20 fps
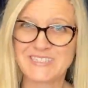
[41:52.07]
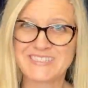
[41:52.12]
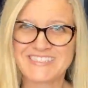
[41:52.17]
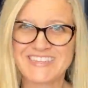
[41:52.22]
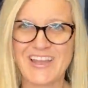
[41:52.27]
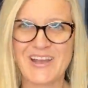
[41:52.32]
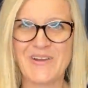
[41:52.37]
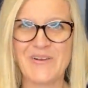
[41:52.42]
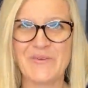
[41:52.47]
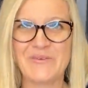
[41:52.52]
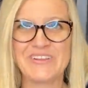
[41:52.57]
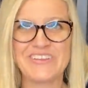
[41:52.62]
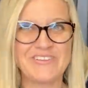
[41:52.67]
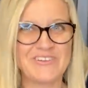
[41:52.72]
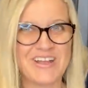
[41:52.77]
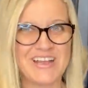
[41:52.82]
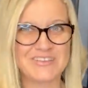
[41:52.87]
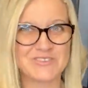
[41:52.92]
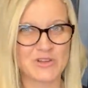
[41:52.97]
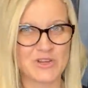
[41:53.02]
So you
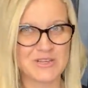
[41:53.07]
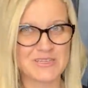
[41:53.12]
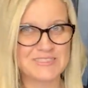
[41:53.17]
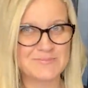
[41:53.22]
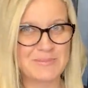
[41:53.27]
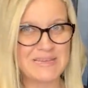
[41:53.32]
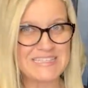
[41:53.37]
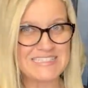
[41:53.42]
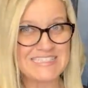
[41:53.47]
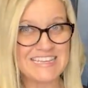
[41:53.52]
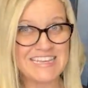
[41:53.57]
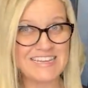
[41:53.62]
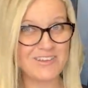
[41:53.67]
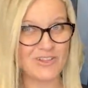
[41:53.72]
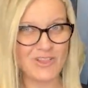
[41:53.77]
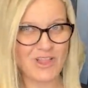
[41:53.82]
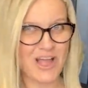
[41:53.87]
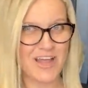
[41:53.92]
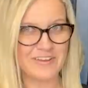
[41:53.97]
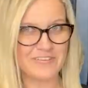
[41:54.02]
guys are going to be seeing a
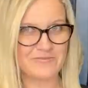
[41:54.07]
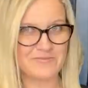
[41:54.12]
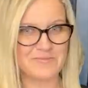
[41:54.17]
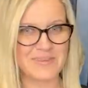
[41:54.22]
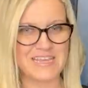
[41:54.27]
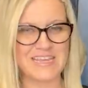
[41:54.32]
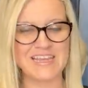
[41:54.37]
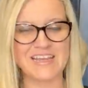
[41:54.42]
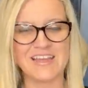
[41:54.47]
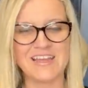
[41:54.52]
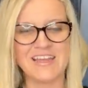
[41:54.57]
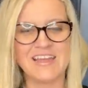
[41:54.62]
lot of me.